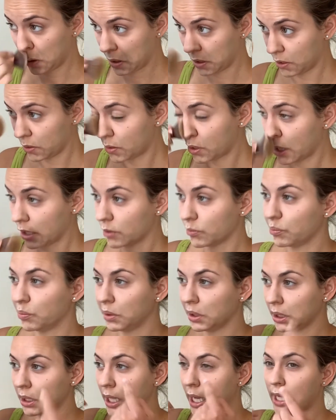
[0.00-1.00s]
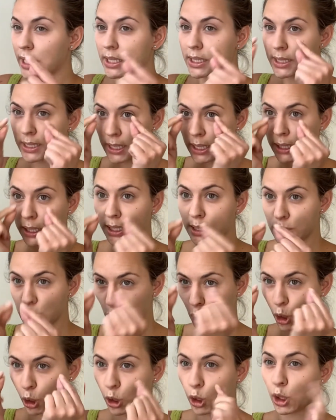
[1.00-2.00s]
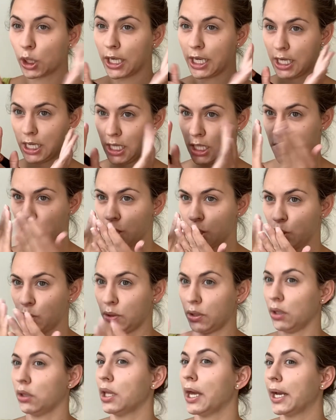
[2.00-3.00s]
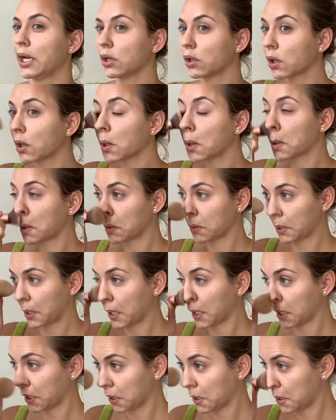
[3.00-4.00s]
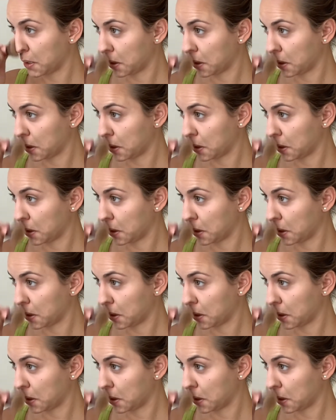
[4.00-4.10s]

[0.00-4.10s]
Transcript: you kind of blend in the darker into the lighter, okay?